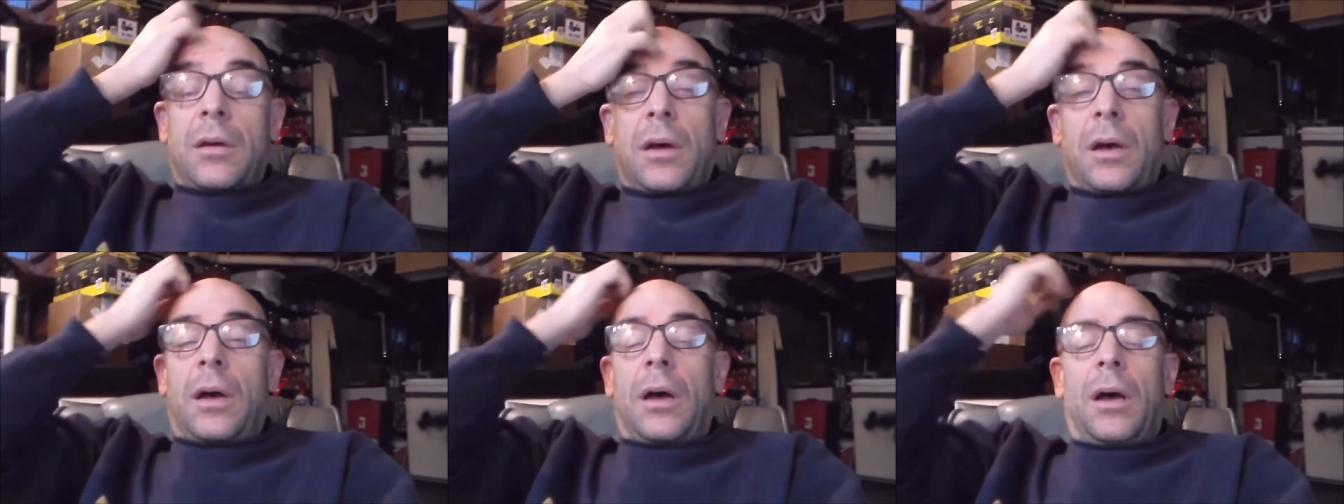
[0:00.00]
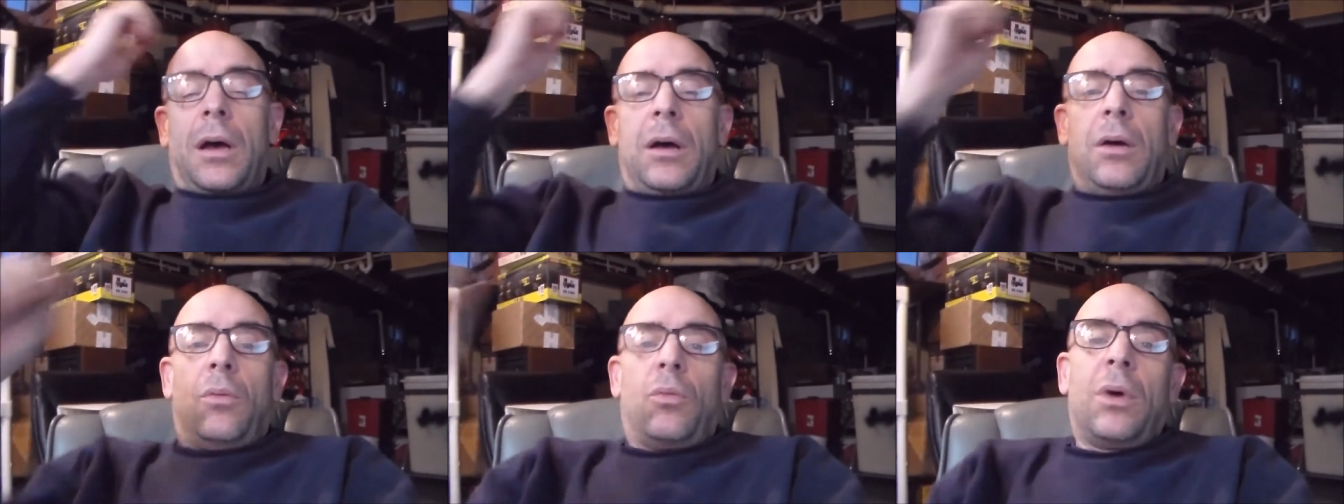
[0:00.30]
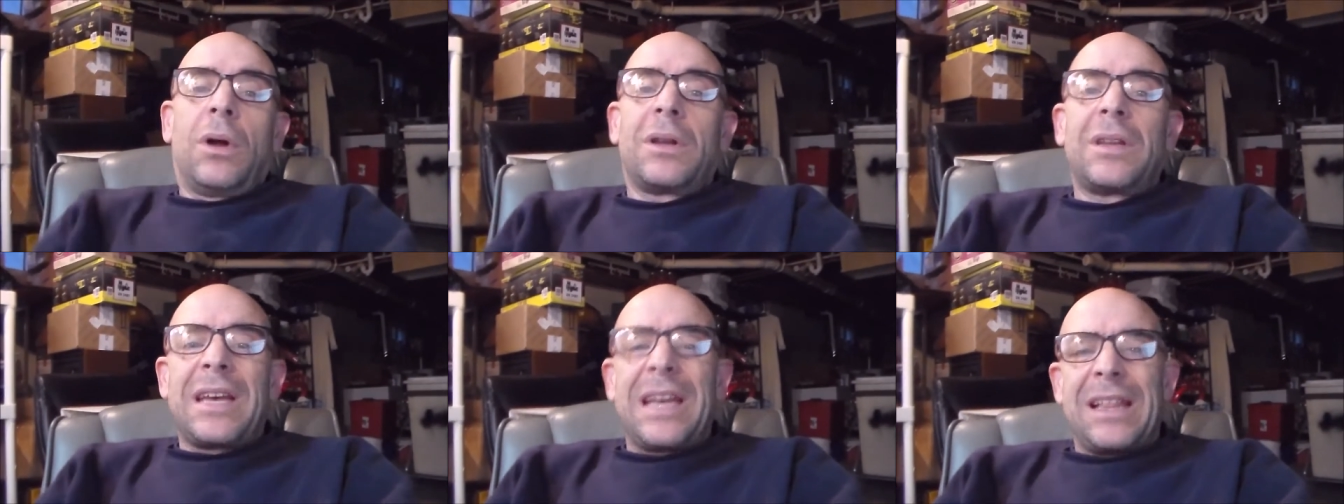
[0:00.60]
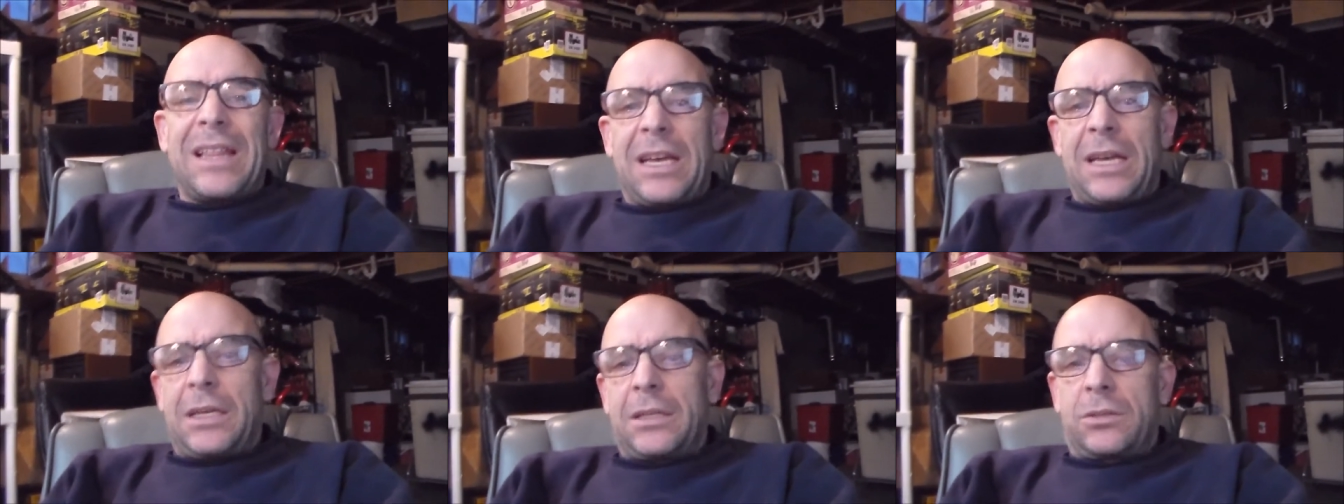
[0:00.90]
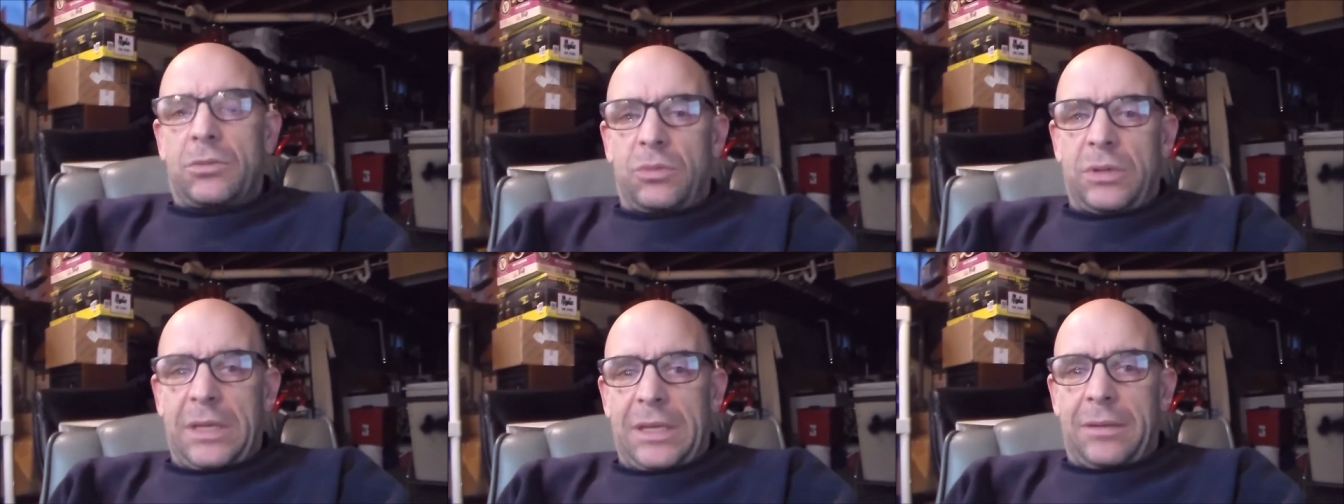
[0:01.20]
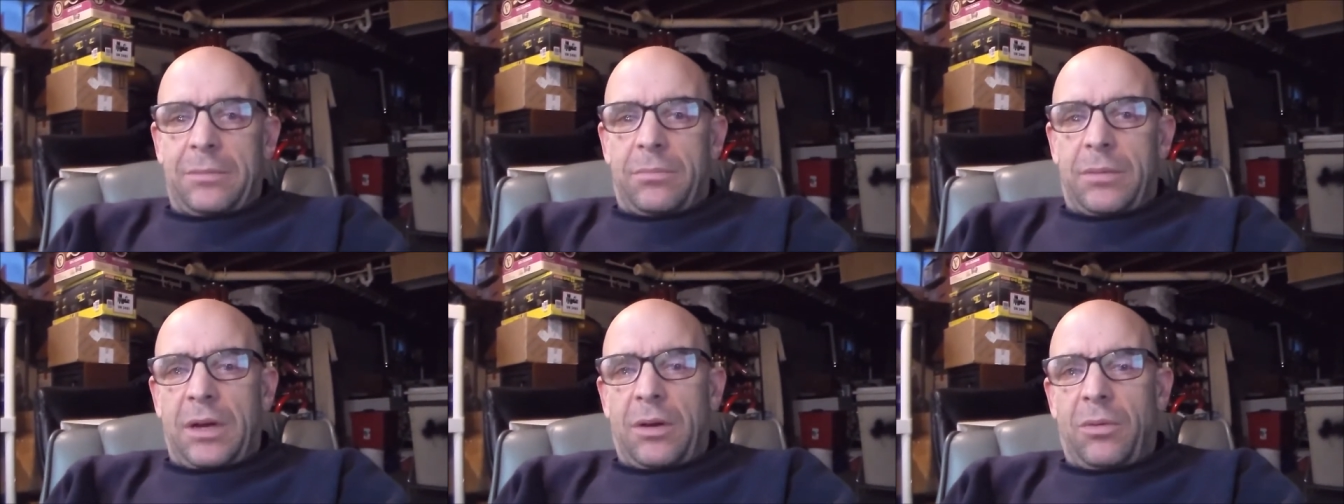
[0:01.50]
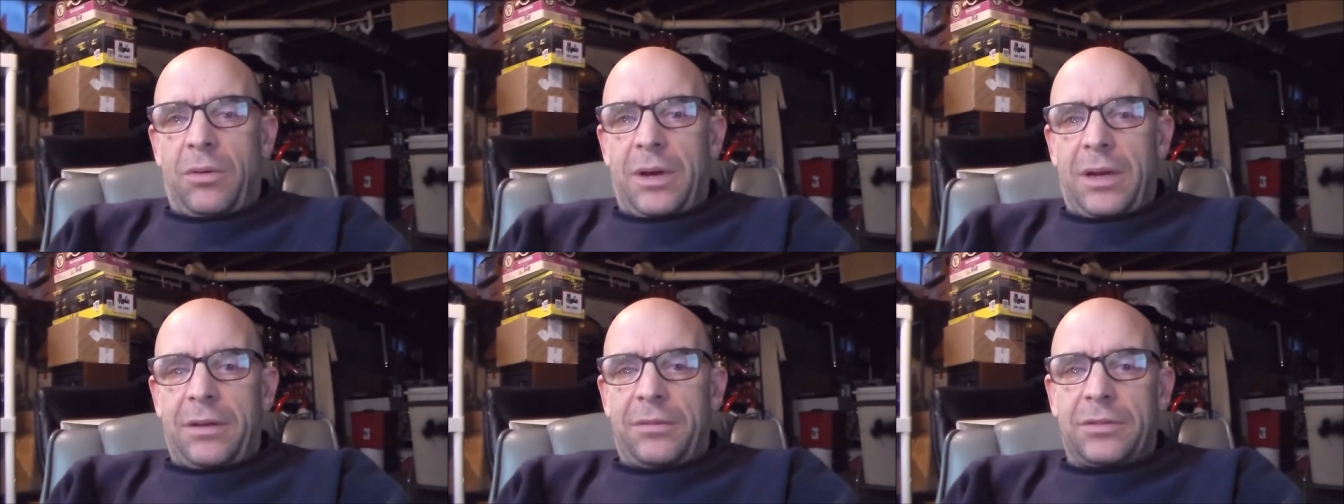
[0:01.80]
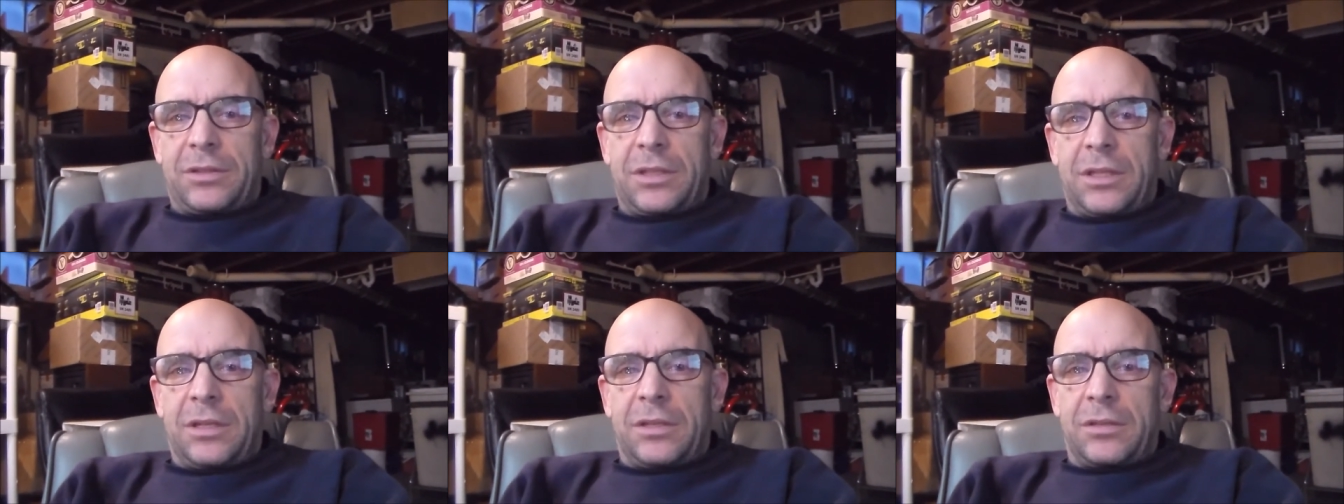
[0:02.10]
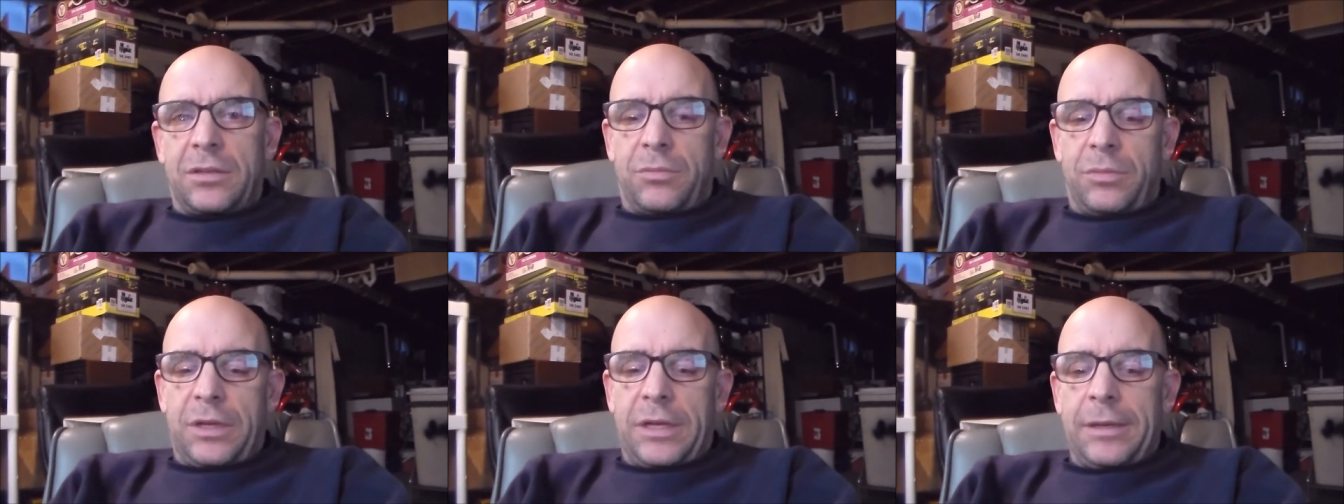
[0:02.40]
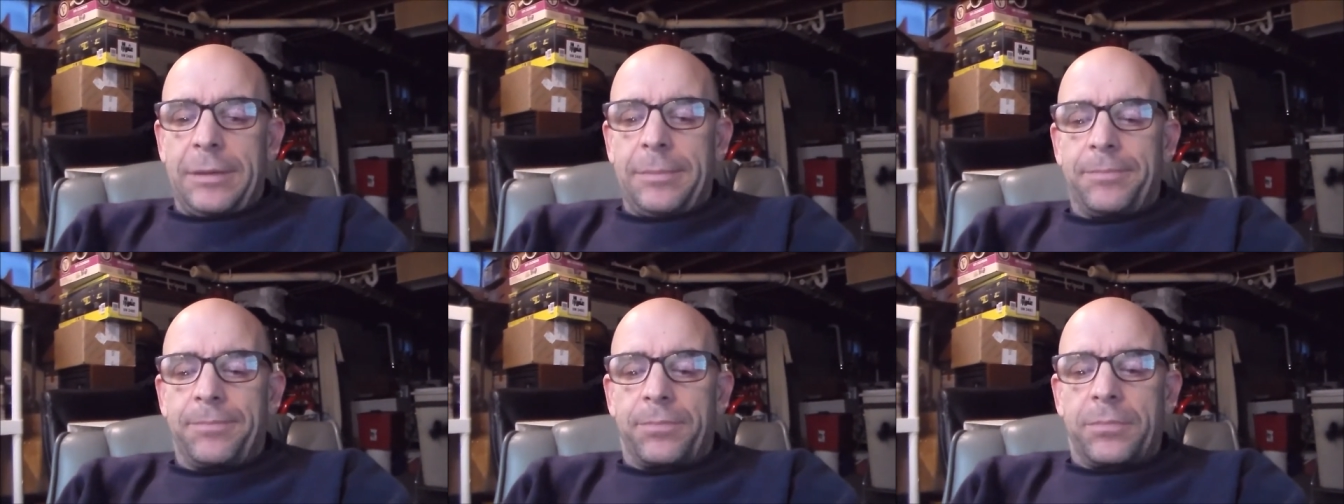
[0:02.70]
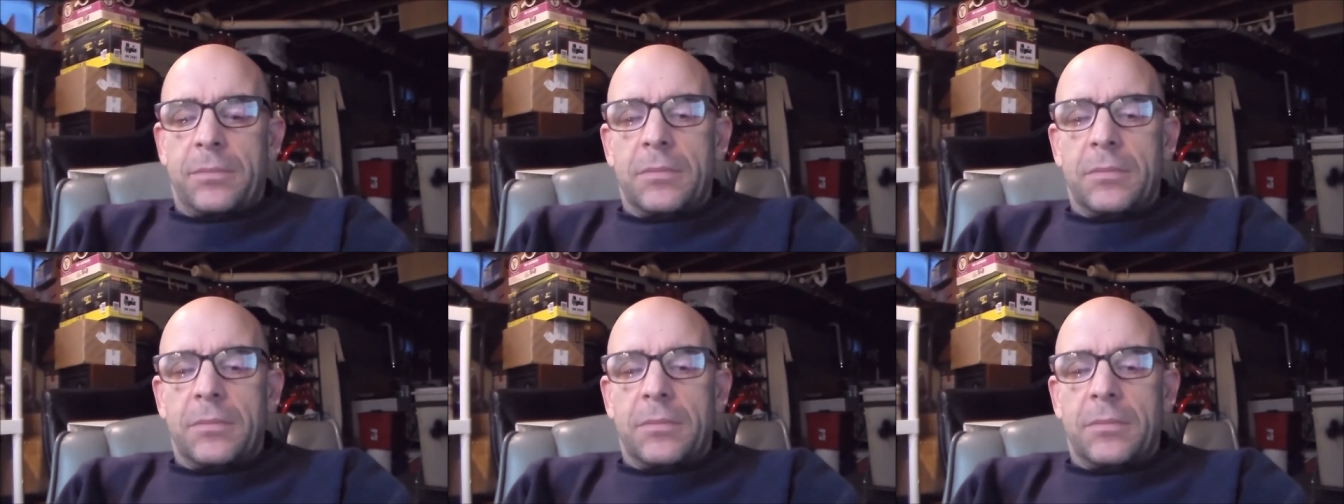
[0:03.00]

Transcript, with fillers: Uh, one day last week, my wife said to me,